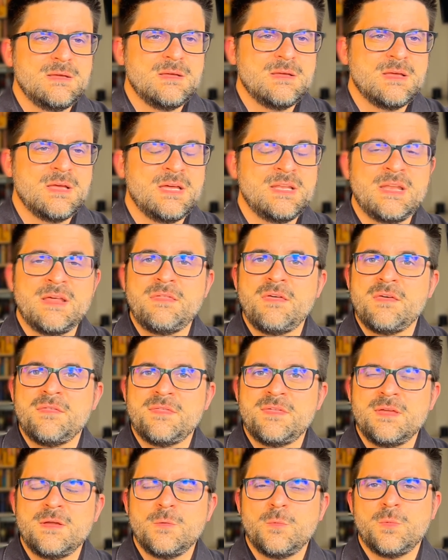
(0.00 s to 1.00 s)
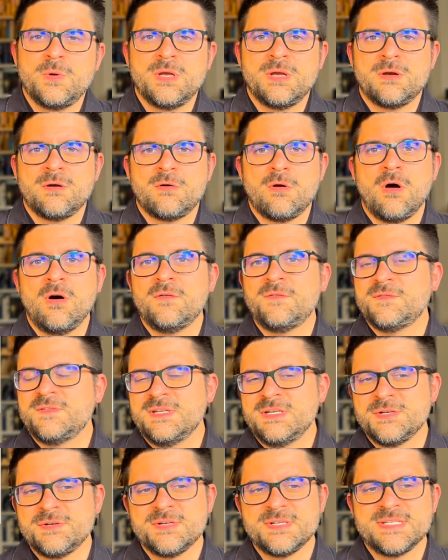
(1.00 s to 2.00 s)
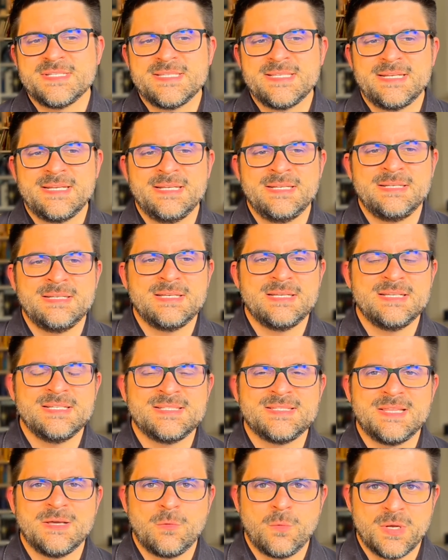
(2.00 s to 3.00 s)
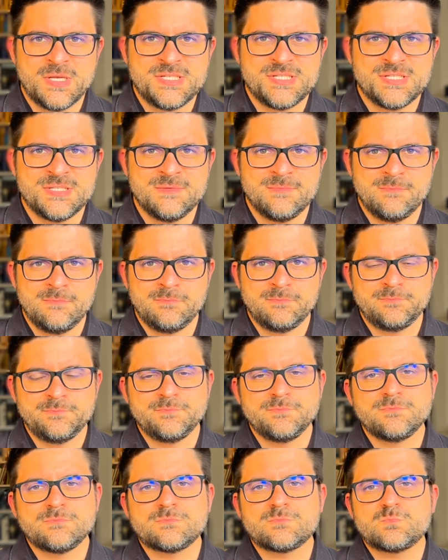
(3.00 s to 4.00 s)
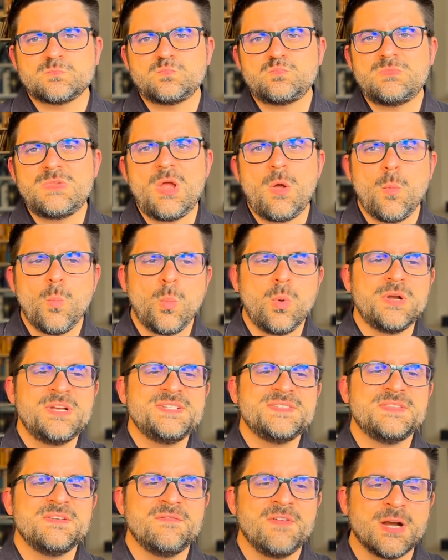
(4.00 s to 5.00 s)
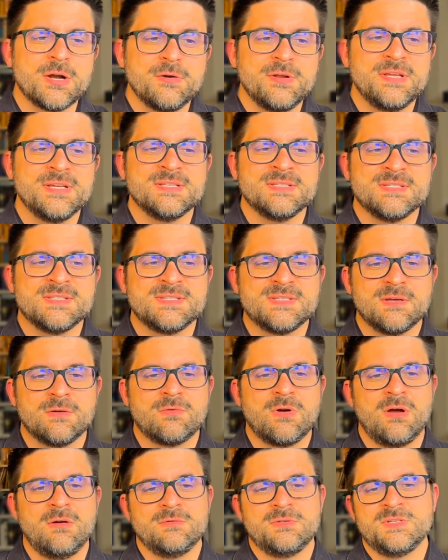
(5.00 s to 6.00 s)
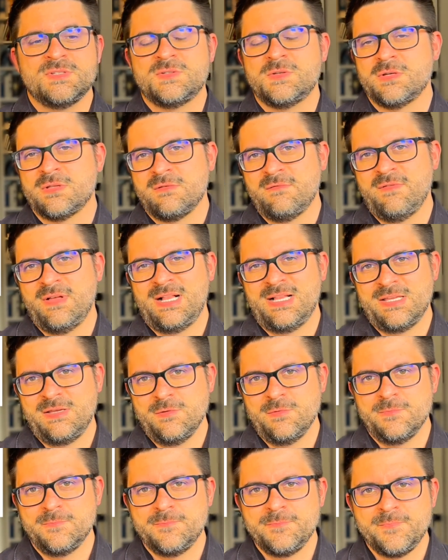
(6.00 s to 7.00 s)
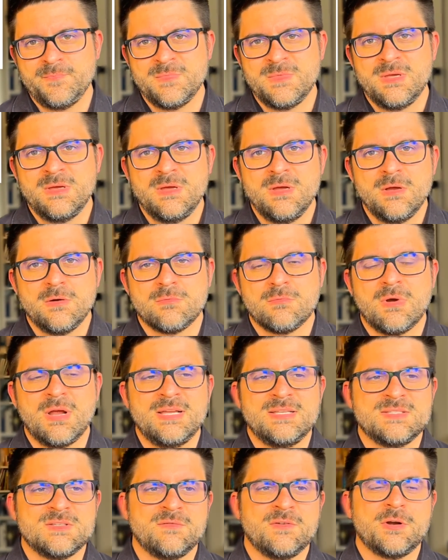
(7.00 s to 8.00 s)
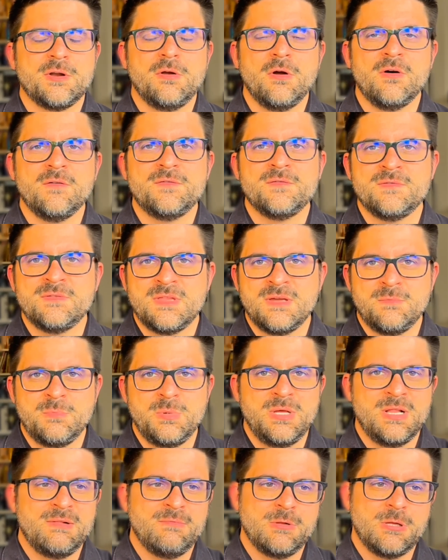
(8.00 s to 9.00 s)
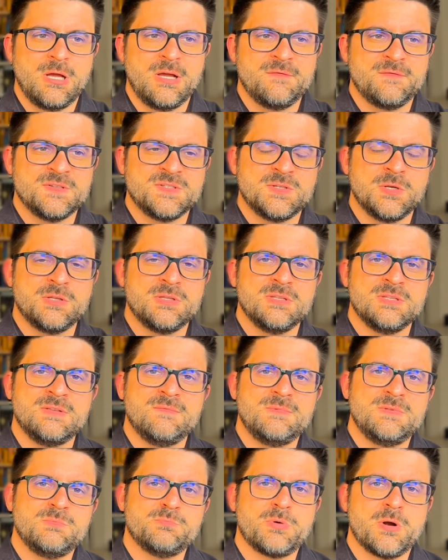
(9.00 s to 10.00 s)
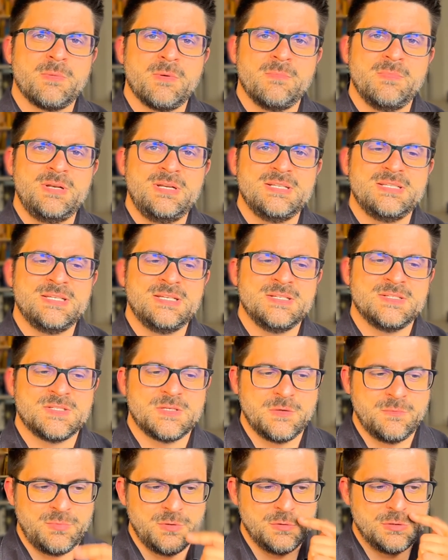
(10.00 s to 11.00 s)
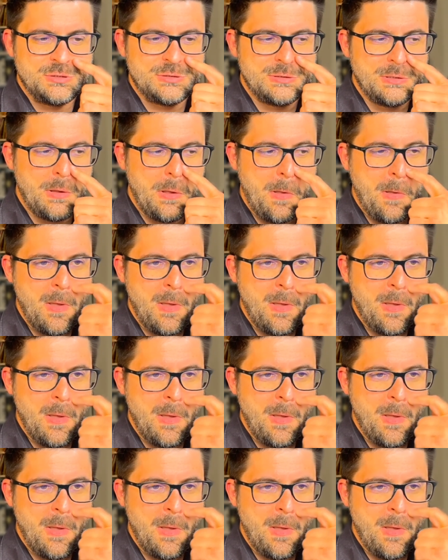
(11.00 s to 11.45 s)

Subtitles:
Another thing we are often interested in is the question, what is the variance around a certain value? Right? So very often we will have a certain probability distribution